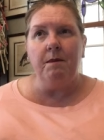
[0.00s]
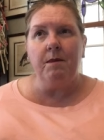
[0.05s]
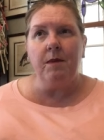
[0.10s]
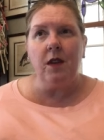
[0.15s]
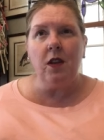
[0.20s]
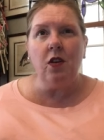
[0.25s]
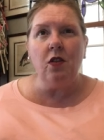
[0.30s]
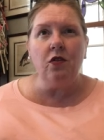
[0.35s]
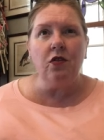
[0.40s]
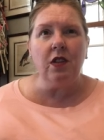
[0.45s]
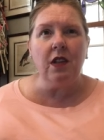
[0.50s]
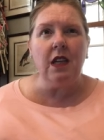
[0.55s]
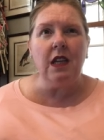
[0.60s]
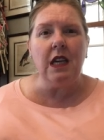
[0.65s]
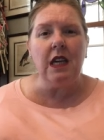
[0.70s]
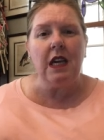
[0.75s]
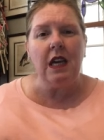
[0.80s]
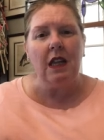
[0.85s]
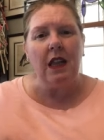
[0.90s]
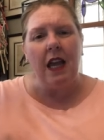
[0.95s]

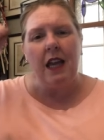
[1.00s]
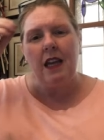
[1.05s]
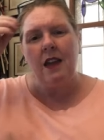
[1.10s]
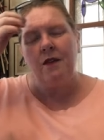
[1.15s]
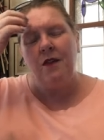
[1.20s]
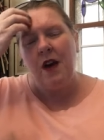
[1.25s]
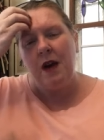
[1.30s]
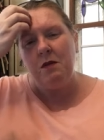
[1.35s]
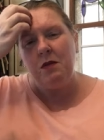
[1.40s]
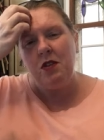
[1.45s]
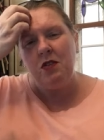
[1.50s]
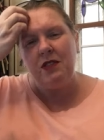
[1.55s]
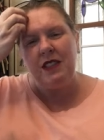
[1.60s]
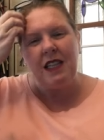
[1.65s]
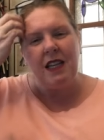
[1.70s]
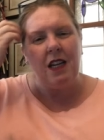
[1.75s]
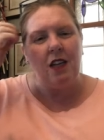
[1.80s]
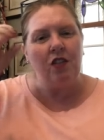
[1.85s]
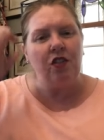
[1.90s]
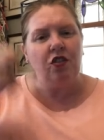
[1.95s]
usually, like if I'm
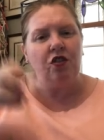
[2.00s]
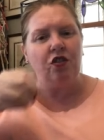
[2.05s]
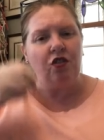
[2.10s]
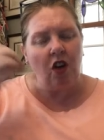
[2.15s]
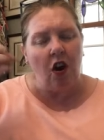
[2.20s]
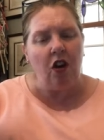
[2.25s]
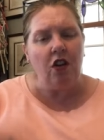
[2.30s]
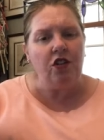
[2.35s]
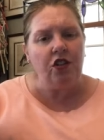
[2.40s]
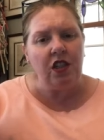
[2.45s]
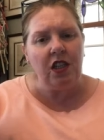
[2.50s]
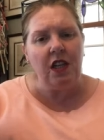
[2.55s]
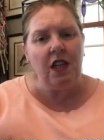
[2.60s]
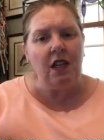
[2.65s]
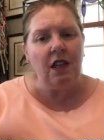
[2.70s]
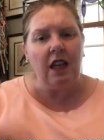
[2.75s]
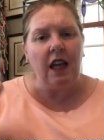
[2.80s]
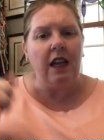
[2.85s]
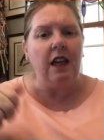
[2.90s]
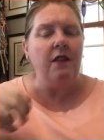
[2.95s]
using a starchy,
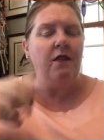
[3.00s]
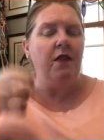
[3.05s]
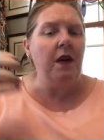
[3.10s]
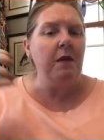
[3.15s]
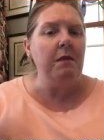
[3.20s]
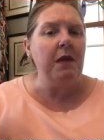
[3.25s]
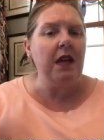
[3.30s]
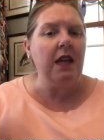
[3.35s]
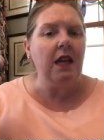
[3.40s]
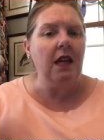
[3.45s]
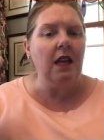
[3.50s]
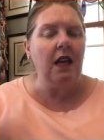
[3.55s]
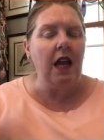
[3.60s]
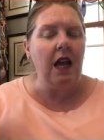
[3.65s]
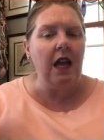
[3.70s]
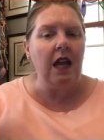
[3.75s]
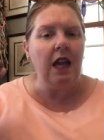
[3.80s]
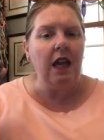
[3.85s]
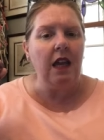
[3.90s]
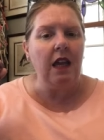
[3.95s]
like if I'm making
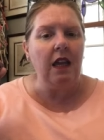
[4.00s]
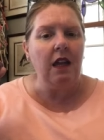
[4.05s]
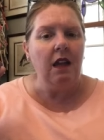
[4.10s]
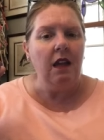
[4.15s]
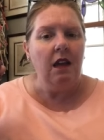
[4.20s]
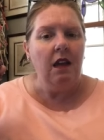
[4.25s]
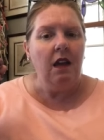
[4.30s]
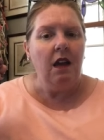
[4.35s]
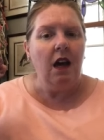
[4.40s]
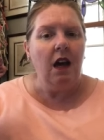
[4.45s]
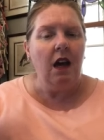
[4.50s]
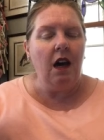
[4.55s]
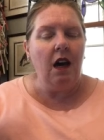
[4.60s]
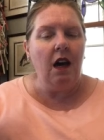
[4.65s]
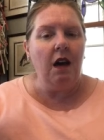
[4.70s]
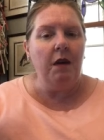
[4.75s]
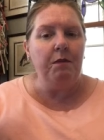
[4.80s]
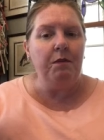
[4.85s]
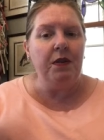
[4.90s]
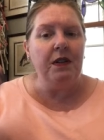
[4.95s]
a
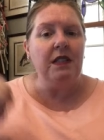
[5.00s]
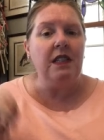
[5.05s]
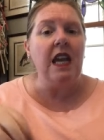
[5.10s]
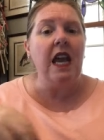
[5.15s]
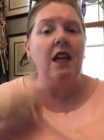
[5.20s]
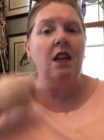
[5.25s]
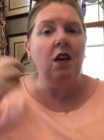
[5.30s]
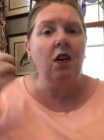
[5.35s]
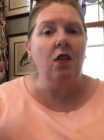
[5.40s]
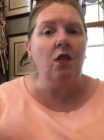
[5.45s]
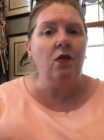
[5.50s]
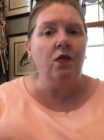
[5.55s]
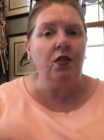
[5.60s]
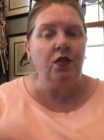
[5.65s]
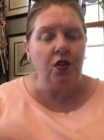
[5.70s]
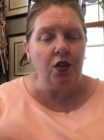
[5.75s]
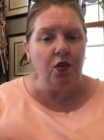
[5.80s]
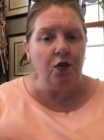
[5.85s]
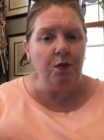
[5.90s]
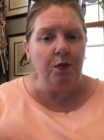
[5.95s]
potato
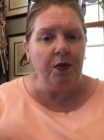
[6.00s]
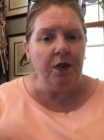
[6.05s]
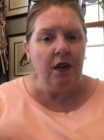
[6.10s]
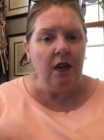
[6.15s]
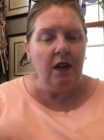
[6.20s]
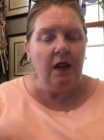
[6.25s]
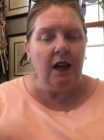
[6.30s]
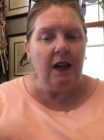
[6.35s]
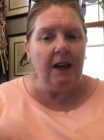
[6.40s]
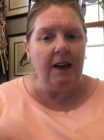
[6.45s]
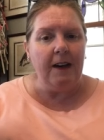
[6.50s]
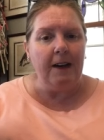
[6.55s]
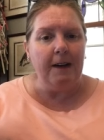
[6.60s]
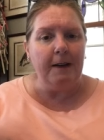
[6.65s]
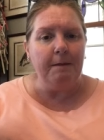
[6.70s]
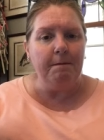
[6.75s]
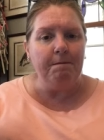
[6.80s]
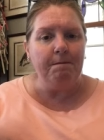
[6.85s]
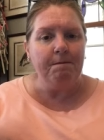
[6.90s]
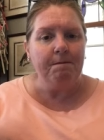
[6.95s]
soup,
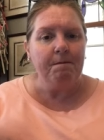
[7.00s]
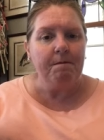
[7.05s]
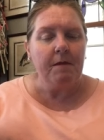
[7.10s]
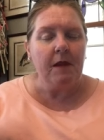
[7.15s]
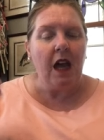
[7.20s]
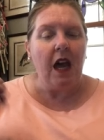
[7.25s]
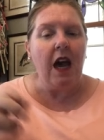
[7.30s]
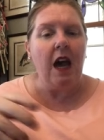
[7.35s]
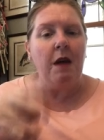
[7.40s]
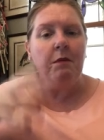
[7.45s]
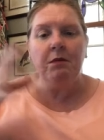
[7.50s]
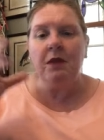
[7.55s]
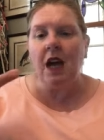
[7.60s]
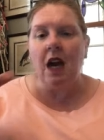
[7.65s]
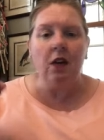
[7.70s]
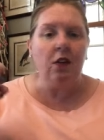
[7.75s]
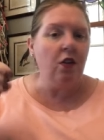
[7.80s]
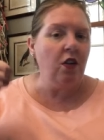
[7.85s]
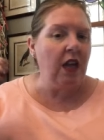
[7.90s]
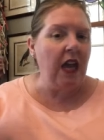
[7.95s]
I'm
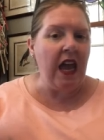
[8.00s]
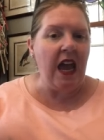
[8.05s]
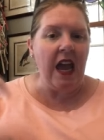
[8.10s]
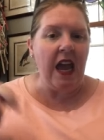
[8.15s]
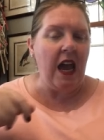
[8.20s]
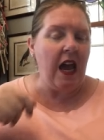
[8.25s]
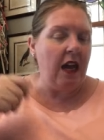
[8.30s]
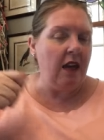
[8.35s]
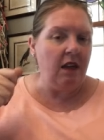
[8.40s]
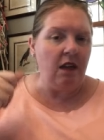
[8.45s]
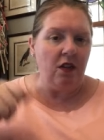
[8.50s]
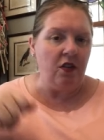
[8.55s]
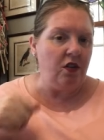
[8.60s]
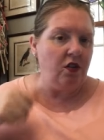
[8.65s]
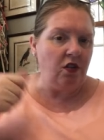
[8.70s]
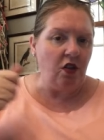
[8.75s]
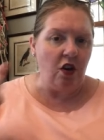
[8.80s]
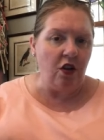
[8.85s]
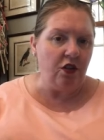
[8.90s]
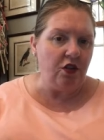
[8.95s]
not going to add a
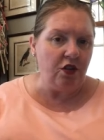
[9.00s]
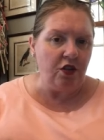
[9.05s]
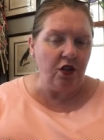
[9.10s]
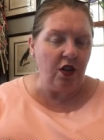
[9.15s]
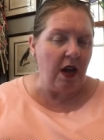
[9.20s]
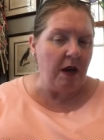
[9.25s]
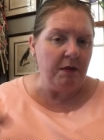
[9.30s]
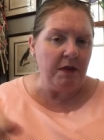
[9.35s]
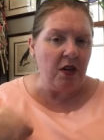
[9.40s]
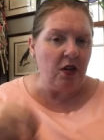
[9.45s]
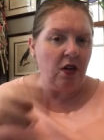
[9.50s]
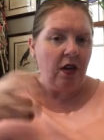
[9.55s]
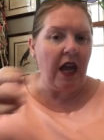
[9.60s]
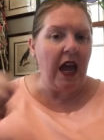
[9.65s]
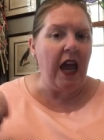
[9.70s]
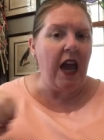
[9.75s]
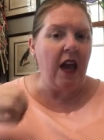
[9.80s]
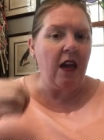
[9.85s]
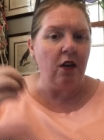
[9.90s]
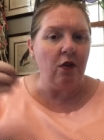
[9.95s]
starch to, I'm not going
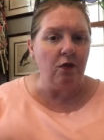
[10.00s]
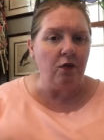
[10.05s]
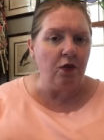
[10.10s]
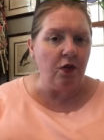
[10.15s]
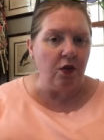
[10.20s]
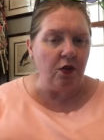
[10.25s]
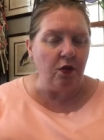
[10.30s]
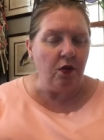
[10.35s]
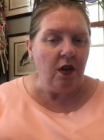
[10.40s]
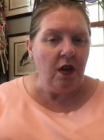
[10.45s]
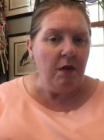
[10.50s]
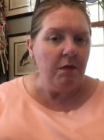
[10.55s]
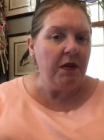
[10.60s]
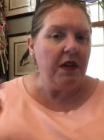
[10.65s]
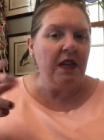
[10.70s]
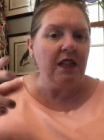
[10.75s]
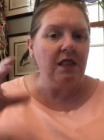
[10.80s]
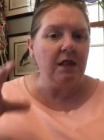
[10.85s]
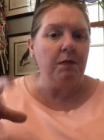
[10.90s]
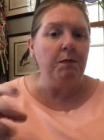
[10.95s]
to add a roux
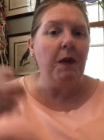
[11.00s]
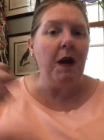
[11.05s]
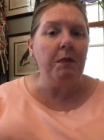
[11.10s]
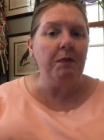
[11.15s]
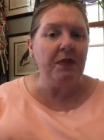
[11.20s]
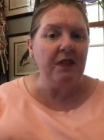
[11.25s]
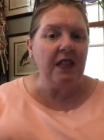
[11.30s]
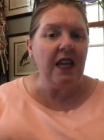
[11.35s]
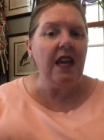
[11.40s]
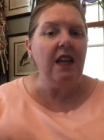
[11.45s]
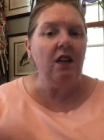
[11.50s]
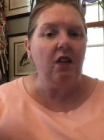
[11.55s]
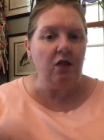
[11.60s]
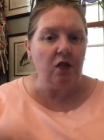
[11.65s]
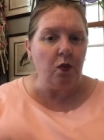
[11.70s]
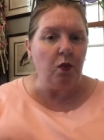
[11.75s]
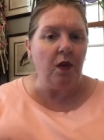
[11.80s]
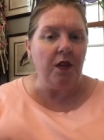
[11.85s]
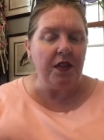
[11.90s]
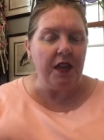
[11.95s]
because my
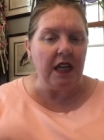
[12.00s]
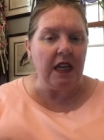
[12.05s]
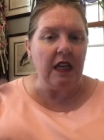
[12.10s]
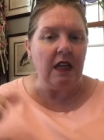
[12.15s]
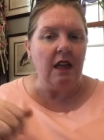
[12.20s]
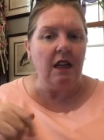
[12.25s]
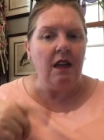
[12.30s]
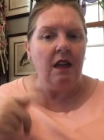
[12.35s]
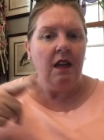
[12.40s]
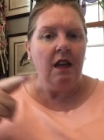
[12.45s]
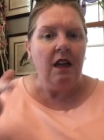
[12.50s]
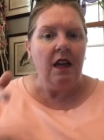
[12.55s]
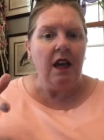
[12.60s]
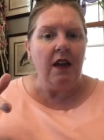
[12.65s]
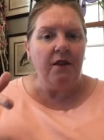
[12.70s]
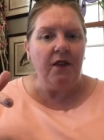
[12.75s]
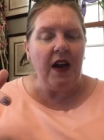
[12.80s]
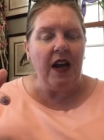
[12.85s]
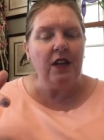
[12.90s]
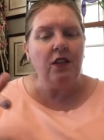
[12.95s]
potatoes will thicken it.
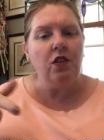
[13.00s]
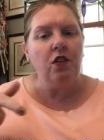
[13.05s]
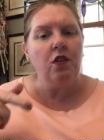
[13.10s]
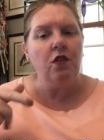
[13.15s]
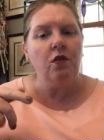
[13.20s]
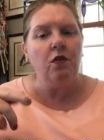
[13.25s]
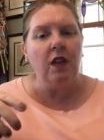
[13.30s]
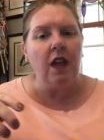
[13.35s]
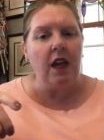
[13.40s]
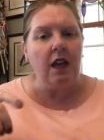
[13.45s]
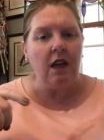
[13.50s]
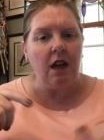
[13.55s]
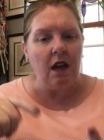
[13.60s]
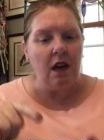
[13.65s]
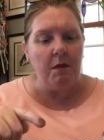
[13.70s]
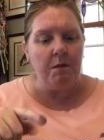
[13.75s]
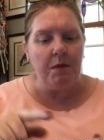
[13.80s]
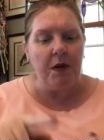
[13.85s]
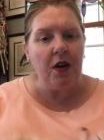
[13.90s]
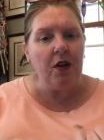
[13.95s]
If I do like
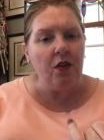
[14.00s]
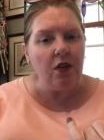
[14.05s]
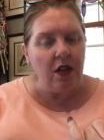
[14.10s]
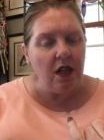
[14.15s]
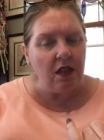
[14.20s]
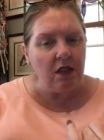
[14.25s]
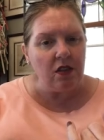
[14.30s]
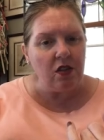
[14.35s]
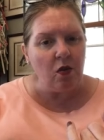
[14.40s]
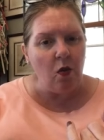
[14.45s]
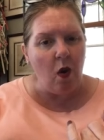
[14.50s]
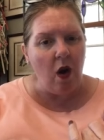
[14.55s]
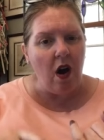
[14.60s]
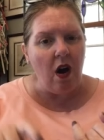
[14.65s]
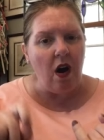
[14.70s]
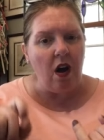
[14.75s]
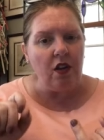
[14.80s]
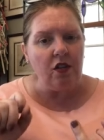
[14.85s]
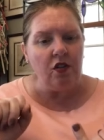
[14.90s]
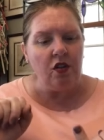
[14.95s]
a butternut
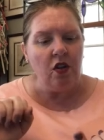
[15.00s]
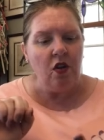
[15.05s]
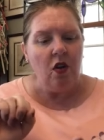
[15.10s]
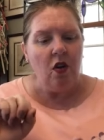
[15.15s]
squash